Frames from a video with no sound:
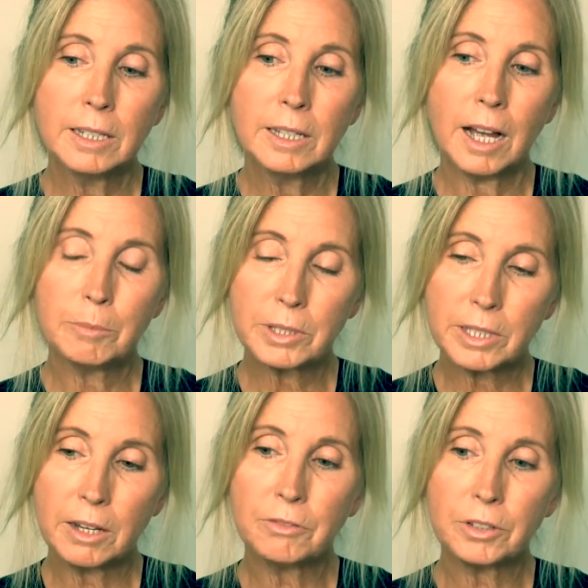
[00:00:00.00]
I'm
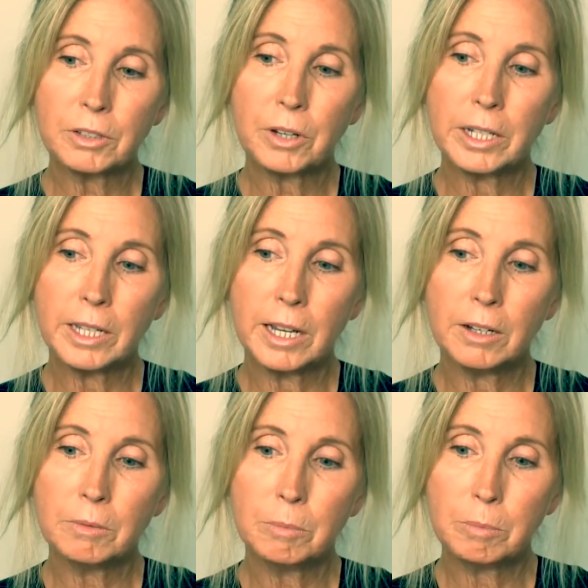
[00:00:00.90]
suffering right
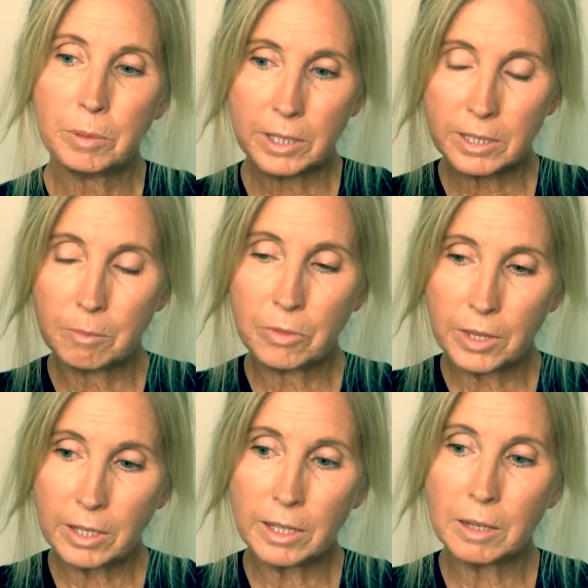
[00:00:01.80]
now because I'm
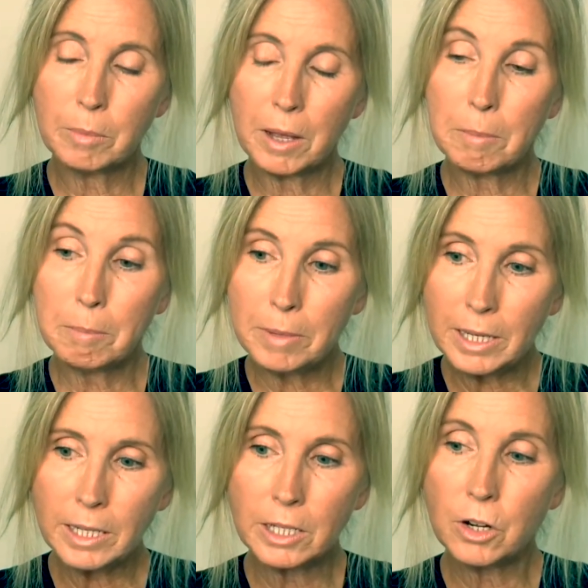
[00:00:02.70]
thinking about
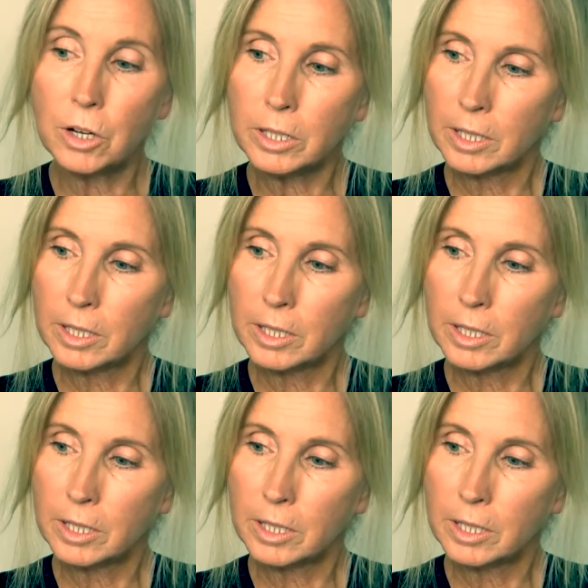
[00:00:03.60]
me, not